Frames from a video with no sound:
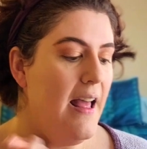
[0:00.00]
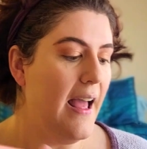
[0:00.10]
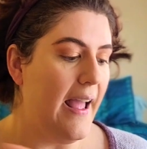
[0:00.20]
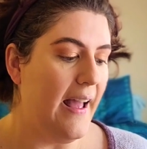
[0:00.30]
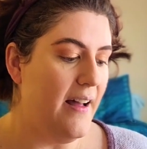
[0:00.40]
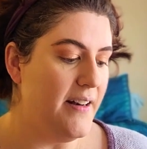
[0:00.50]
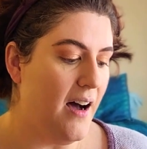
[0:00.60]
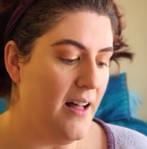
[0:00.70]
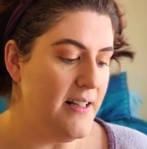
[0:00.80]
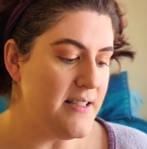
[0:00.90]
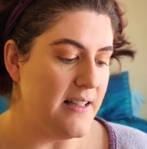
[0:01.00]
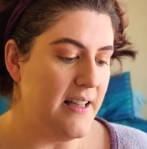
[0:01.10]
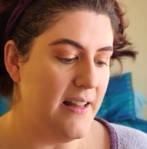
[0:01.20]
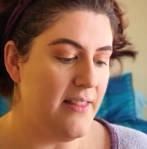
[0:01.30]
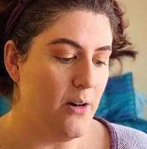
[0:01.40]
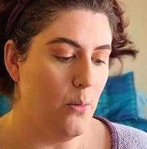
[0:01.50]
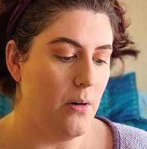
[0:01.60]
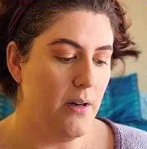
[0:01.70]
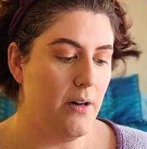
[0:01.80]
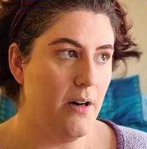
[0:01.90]
And honestly, there
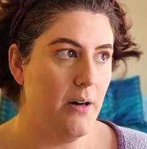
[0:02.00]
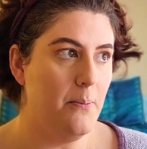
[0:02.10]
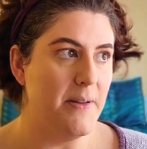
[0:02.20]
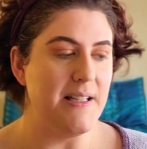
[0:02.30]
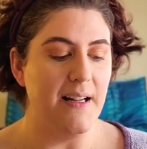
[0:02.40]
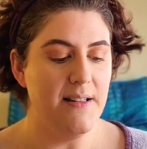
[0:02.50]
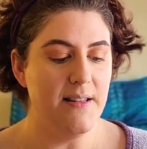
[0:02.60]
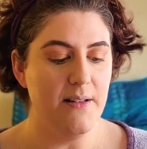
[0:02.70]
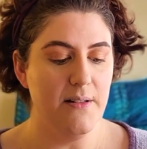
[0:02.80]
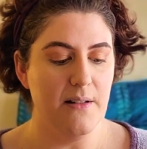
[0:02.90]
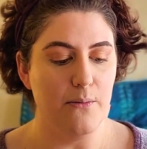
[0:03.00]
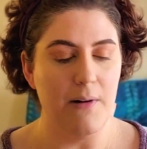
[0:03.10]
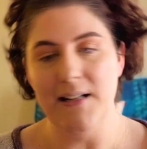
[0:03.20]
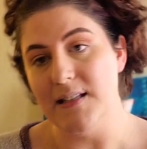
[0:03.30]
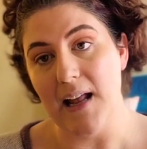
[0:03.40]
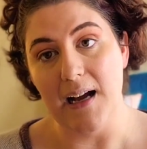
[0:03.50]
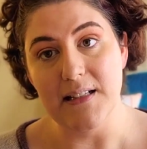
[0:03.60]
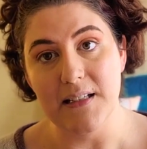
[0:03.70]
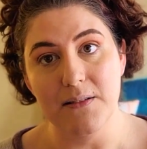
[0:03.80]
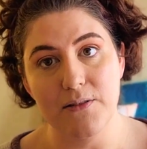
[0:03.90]
were, besides the rides that I
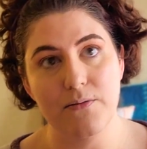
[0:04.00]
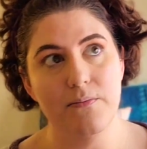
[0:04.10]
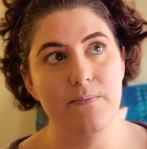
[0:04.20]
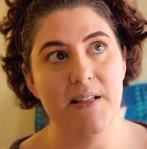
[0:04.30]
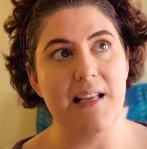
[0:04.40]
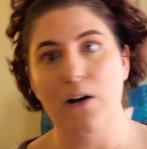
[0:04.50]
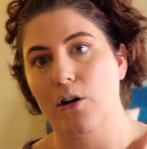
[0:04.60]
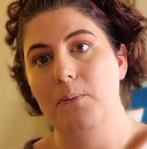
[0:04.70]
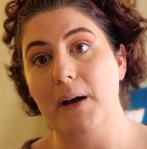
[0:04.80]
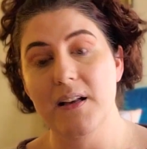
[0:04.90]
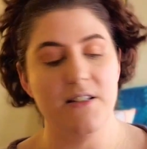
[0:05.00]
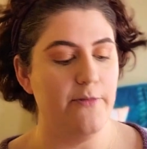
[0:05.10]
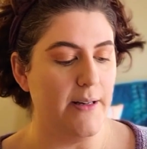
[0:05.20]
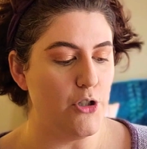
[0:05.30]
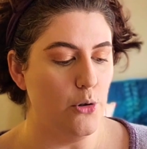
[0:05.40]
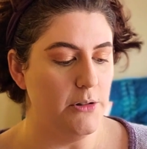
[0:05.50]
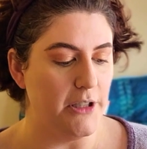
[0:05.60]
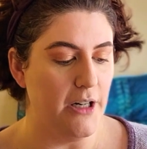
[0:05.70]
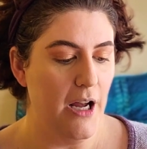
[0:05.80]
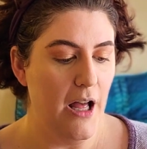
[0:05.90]
did miss out on because of my
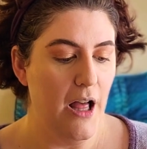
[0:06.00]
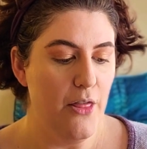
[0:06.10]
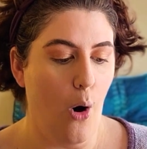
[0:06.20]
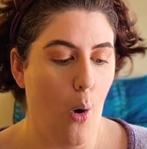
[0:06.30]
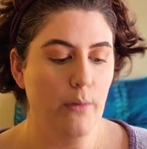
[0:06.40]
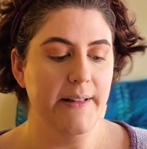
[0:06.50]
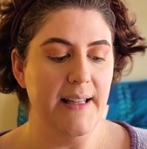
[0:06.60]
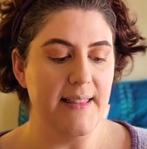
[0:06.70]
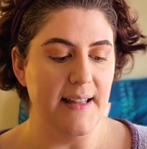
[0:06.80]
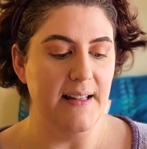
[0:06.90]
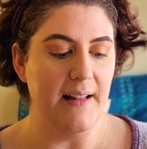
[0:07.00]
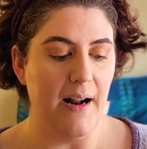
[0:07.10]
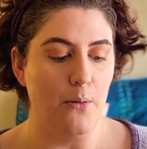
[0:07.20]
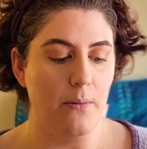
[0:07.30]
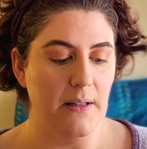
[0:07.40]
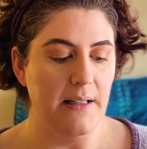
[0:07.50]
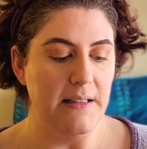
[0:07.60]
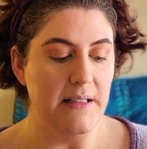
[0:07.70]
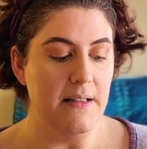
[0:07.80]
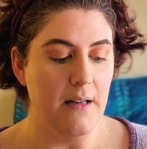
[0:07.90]
shoulder, the only thing that I really
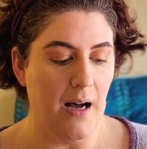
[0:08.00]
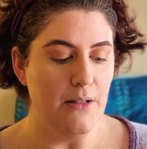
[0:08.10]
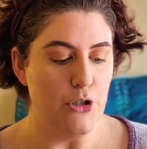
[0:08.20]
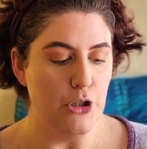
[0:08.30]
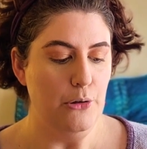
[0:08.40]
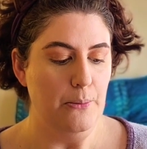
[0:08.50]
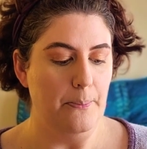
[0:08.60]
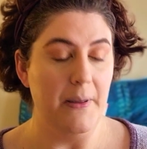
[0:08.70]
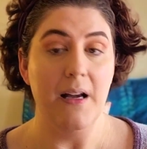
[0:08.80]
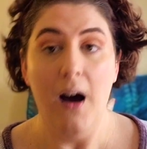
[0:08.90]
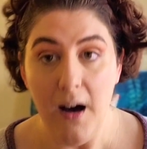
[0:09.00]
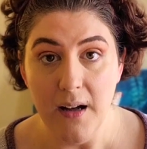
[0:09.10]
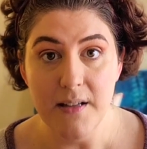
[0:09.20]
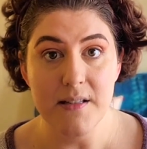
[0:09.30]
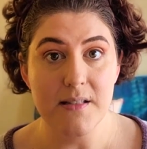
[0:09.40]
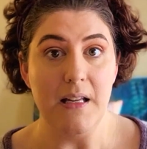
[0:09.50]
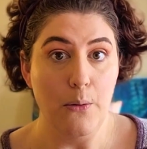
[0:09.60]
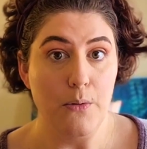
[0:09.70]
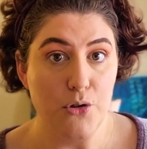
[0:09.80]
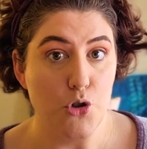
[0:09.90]
did not do because it
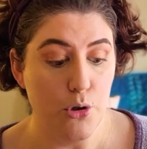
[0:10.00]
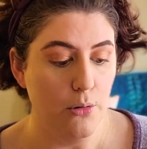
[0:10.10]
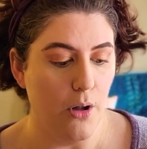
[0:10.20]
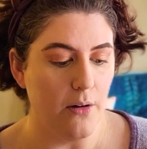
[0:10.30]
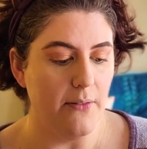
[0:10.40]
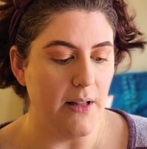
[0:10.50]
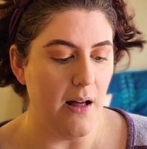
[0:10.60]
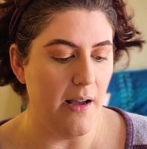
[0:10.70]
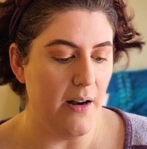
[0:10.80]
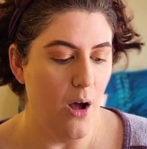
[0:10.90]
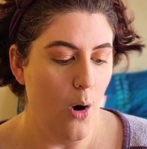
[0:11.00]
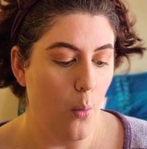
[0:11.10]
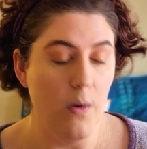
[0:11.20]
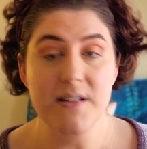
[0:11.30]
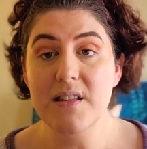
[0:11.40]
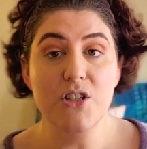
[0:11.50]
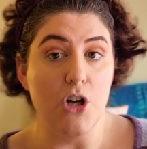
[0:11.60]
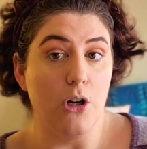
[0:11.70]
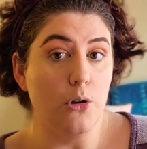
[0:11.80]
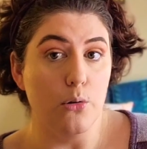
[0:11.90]
was too long of a line was the
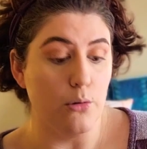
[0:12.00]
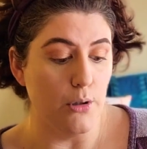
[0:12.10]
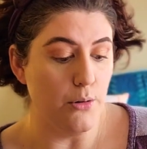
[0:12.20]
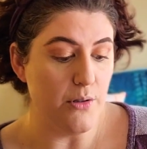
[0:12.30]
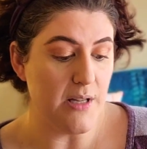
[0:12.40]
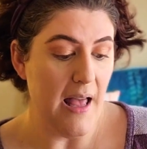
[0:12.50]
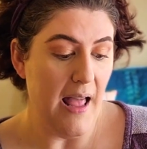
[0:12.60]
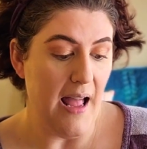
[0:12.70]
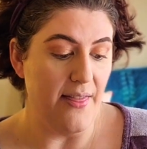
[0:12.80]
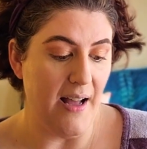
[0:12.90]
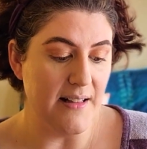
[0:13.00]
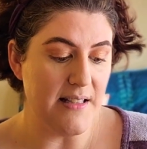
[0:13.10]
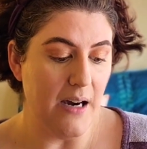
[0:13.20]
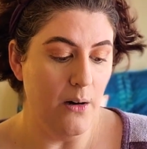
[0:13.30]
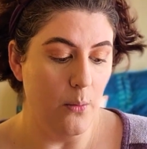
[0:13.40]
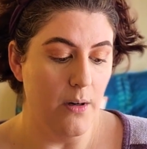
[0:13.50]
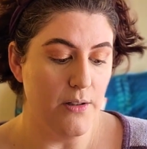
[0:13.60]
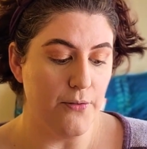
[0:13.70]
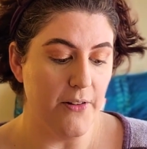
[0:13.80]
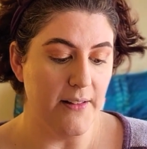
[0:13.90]
Jungle Cruise. And that's how it
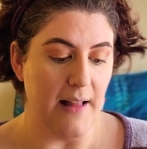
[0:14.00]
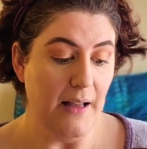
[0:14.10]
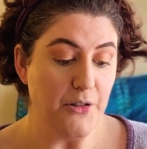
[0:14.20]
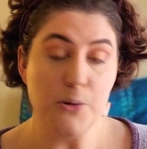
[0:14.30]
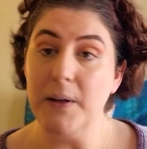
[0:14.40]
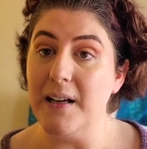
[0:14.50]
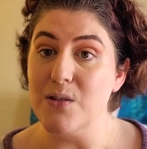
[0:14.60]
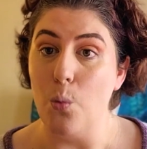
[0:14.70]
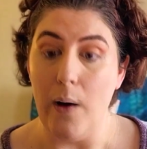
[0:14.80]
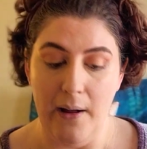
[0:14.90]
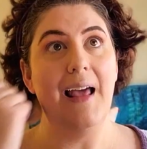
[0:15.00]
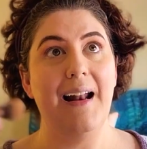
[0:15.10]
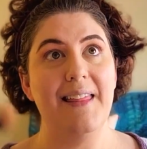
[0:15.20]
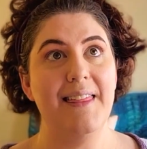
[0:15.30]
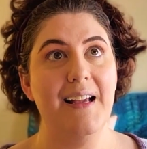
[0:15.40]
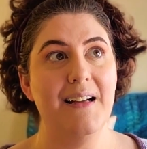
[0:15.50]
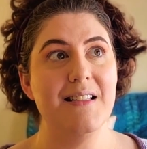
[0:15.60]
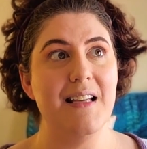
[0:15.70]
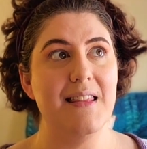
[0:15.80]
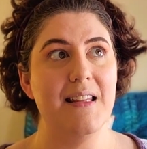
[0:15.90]
was for the last one as well. And I think I
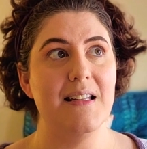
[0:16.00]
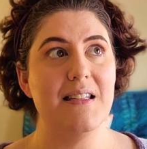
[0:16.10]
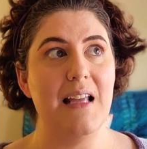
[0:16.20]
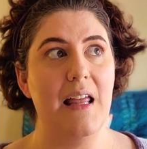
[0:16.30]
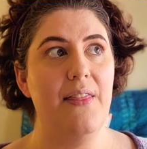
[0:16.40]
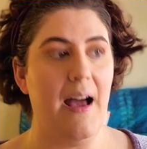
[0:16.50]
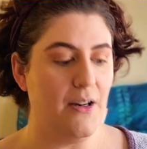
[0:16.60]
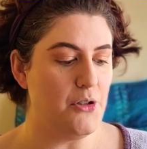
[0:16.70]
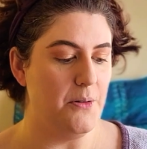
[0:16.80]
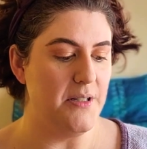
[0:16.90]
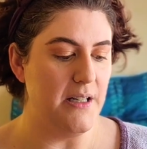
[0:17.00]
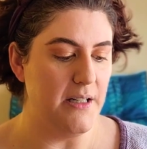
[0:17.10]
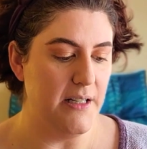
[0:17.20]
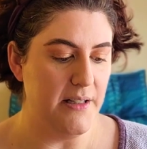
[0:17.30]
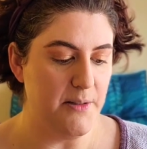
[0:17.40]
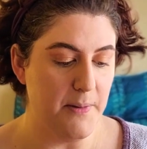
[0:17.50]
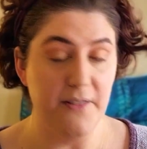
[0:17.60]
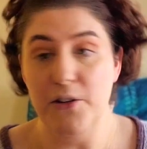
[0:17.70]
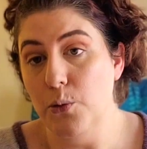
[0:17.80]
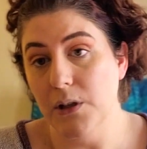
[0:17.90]
said this in the actual series, but
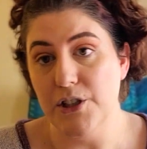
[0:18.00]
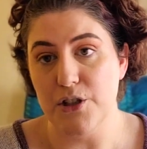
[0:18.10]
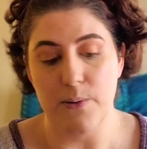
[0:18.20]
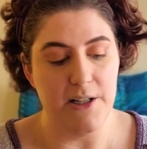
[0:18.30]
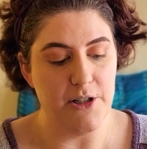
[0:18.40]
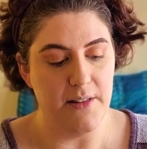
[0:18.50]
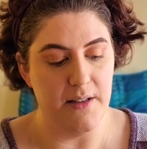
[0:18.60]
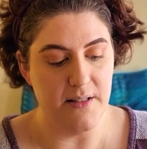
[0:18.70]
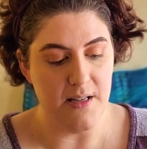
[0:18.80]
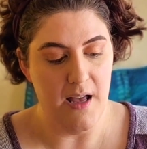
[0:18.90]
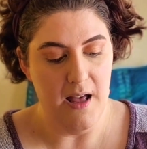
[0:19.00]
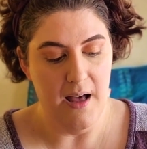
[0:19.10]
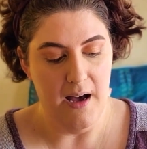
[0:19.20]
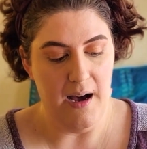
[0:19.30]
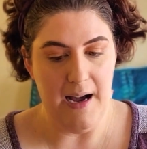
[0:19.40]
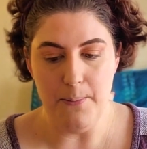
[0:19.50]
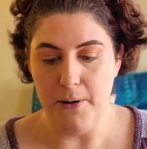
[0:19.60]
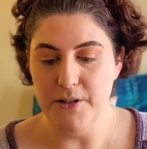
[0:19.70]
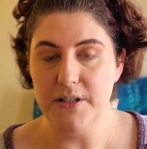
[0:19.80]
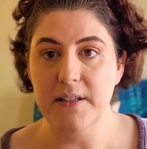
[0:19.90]
if you were just watching this, I
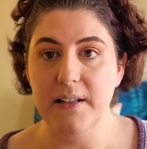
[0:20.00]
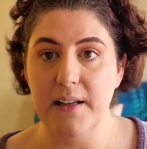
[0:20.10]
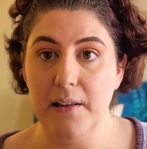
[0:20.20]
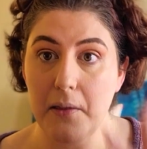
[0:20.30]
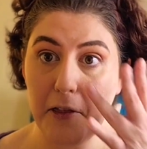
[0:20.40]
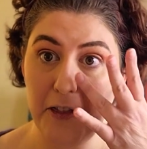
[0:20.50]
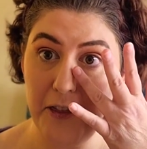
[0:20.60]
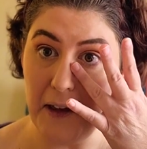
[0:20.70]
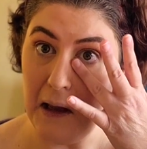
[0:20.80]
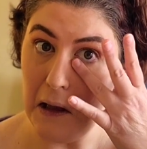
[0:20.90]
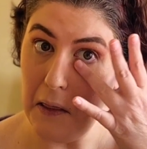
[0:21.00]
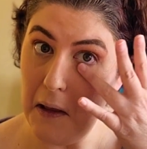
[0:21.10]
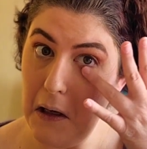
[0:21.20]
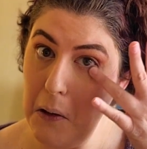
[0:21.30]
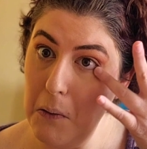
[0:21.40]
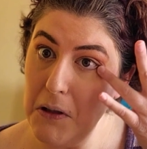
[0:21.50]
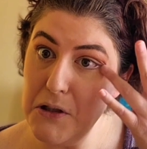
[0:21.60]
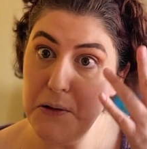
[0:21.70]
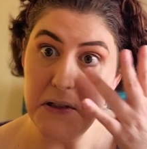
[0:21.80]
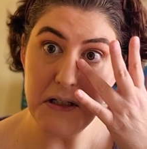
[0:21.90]
personally think that you could
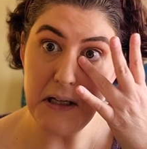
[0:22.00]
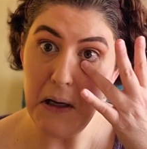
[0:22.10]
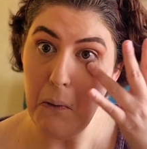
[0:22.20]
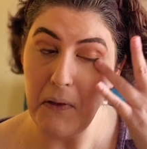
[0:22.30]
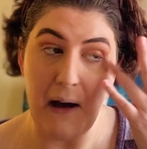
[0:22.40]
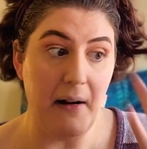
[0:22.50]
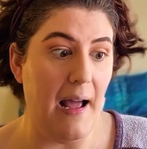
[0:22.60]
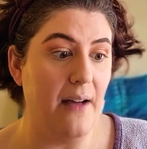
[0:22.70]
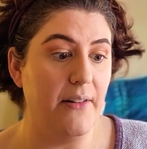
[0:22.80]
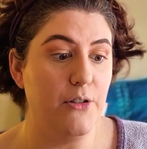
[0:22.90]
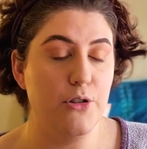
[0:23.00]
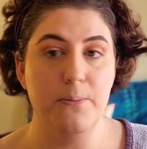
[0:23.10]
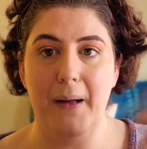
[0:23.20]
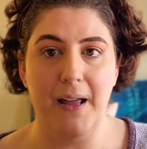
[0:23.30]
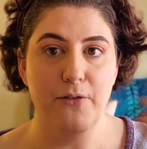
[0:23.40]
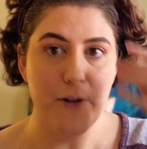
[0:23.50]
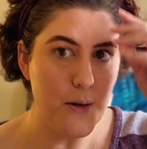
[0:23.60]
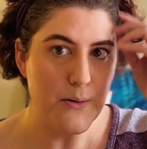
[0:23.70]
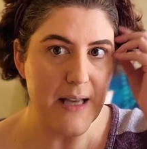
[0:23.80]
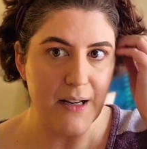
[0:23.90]
do Disney without having to pay for
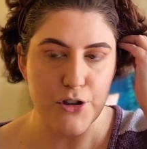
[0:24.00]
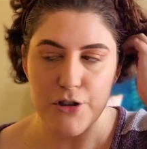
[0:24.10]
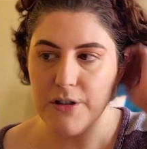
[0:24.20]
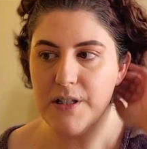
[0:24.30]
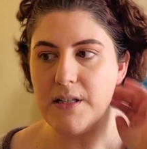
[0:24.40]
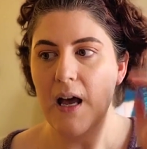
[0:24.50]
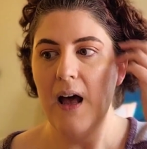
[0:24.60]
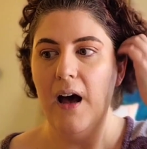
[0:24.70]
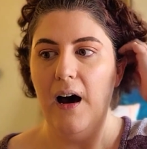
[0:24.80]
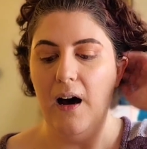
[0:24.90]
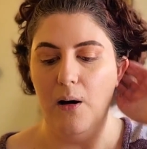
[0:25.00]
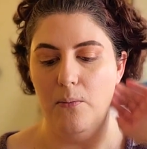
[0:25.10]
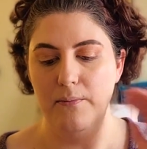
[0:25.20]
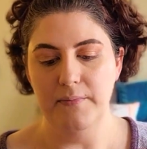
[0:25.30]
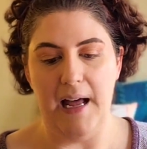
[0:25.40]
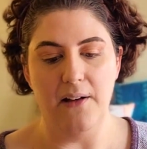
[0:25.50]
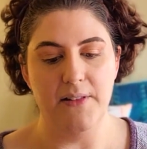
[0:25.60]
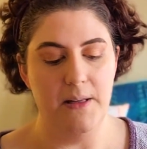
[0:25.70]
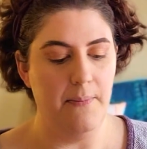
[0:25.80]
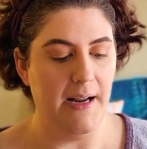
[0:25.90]
those extras. Now,
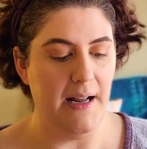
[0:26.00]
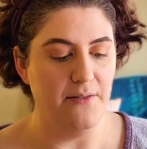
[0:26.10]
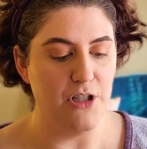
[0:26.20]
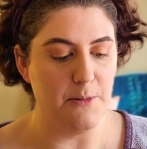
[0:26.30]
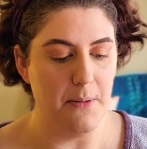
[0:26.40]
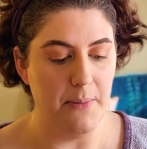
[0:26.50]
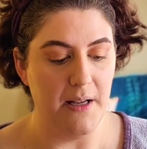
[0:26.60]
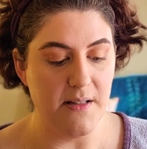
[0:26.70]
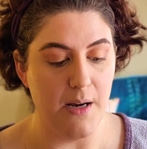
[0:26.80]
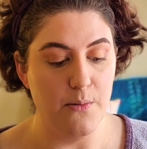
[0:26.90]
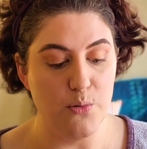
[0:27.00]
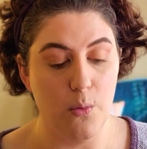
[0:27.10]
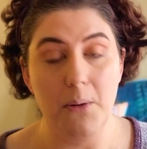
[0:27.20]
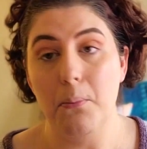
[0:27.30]
it might have just been because I was one